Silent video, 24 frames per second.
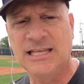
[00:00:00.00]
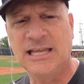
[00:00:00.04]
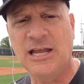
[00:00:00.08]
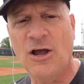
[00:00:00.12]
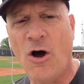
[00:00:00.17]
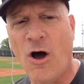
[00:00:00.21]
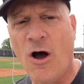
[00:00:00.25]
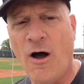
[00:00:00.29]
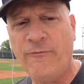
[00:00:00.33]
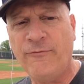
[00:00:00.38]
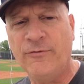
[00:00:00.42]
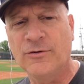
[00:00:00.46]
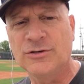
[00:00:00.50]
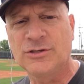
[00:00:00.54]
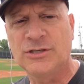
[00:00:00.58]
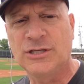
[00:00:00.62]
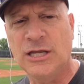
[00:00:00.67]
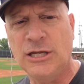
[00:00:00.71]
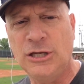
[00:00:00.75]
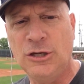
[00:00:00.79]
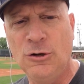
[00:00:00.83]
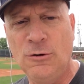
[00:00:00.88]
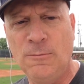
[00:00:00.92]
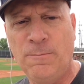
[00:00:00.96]
The offers
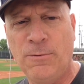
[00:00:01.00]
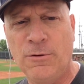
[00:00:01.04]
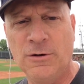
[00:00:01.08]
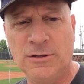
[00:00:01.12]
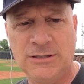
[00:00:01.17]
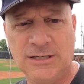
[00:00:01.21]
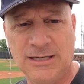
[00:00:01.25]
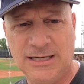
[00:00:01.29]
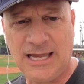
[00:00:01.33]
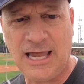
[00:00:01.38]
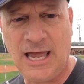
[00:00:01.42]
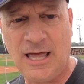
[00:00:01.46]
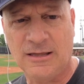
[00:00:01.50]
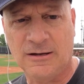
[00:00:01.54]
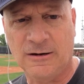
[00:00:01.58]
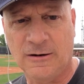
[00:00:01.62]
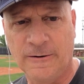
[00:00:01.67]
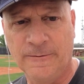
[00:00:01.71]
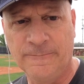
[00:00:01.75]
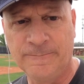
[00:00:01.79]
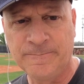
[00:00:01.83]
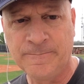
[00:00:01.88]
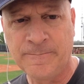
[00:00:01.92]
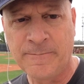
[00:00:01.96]
that you put
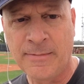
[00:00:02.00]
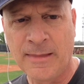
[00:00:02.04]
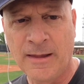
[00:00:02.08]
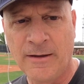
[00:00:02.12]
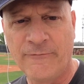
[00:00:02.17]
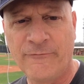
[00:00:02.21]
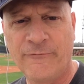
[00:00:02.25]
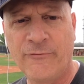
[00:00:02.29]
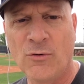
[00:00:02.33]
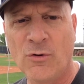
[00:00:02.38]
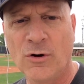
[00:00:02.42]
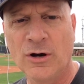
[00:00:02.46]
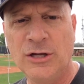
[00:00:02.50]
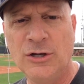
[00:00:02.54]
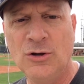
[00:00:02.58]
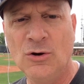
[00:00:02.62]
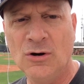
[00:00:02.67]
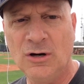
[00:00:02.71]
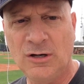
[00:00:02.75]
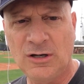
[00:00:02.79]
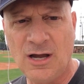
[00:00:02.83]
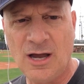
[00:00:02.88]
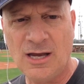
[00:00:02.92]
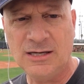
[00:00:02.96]
together for
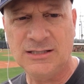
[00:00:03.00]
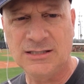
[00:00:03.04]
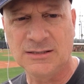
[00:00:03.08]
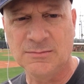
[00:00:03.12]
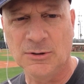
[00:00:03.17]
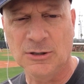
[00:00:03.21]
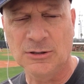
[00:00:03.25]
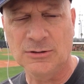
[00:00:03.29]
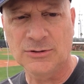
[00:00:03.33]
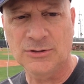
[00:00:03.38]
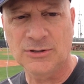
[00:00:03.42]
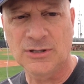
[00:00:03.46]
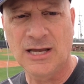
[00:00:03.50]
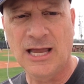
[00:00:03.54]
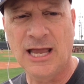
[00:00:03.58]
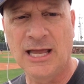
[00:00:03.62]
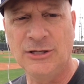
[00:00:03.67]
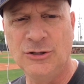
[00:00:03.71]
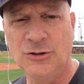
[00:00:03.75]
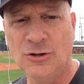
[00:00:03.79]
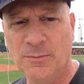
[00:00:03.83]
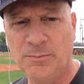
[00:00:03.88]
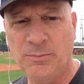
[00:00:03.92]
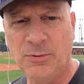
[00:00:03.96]
your customers
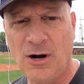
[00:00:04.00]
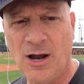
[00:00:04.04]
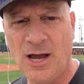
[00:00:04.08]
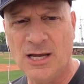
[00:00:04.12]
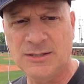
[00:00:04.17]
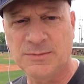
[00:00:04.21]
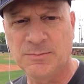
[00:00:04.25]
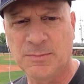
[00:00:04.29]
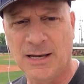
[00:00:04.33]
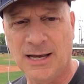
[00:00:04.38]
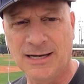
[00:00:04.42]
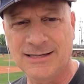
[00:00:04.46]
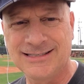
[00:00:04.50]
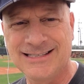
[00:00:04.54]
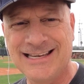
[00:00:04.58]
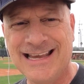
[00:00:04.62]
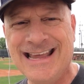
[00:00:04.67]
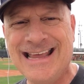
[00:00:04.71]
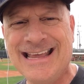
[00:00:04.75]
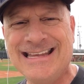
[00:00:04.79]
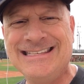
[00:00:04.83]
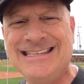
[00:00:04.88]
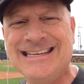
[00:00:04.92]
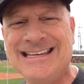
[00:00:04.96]
and your prospects
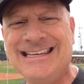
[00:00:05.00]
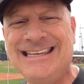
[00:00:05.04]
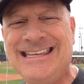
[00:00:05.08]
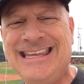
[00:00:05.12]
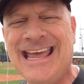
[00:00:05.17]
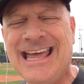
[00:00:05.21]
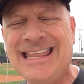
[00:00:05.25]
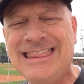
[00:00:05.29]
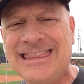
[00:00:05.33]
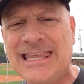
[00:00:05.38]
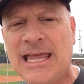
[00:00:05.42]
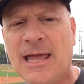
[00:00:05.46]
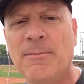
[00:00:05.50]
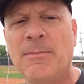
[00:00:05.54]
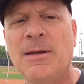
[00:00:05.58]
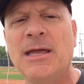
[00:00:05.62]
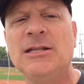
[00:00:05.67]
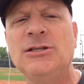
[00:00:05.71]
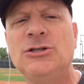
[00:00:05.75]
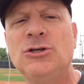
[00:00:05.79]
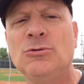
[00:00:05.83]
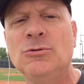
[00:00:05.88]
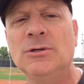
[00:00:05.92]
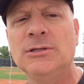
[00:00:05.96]
to get them
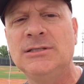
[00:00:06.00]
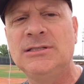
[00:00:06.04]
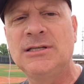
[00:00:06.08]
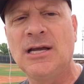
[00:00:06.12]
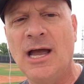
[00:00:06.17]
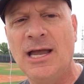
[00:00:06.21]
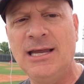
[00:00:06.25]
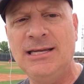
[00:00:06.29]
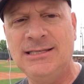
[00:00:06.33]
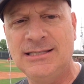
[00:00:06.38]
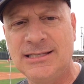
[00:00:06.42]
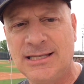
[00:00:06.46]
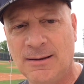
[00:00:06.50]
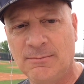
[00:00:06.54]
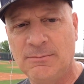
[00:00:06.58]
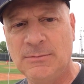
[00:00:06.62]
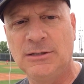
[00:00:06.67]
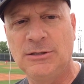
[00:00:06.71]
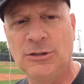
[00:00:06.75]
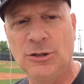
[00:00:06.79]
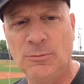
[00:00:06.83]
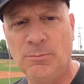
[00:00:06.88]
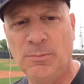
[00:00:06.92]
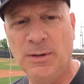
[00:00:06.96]
and to entice them
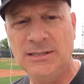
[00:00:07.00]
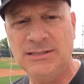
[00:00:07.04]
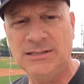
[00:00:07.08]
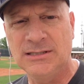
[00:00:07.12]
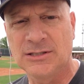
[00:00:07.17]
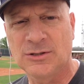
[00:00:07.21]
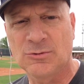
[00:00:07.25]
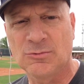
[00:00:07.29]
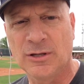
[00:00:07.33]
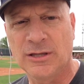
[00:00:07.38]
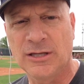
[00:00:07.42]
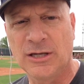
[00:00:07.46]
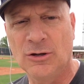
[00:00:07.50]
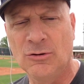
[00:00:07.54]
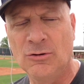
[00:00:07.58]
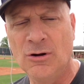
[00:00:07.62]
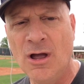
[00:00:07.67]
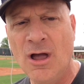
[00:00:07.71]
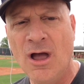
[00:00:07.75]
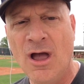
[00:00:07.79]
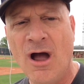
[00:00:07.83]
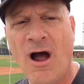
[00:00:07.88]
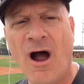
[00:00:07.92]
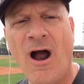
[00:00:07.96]
to do business with you
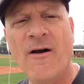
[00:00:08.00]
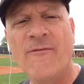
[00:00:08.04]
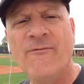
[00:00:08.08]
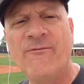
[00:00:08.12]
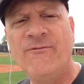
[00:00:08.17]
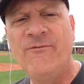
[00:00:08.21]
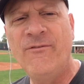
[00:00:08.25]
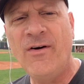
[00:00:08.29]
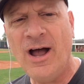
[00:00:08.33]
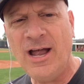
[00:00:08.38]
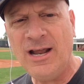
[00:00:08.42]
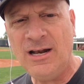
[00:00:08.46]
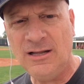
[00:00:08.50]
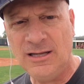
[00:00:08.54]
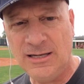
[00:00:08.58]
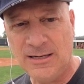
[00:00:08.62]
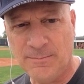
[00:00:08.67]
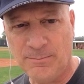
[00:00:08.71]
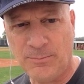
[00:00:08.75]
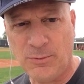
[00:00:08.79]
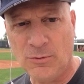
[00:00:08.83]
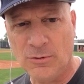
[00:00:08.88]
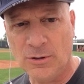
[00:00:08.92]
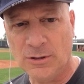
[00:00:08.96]
are
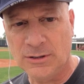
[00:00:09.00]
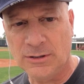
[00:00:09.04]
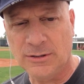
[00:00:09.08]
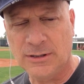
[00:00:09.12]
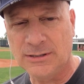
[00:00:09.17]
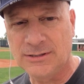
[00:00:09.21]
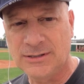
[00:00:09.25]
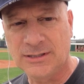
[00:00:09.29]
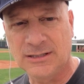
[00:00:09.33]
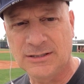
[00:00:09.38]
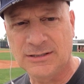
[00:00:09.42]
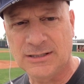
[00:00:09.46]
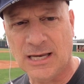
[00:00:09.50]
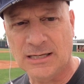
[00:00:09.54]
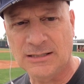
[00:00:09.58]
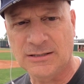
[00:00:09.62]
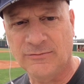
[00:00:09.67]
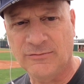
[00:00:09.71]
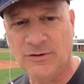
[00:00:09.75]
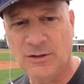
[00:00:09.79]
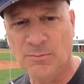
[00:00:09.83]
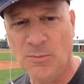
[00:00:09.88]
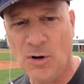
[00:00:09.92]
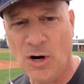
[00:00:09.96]
vitally important to the
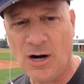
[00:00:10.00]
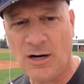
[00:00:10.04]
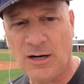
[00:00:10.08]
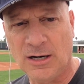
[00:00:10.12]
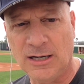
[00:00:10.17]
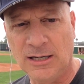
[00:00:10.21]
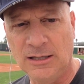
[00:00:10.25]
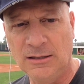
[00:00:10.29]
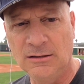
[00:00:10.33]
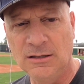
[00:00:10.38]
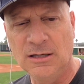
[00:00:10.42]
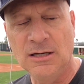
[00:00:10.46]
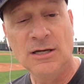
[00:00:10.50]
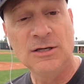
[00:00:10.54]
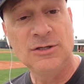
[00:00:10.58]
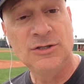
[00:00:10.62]
success of your marketing.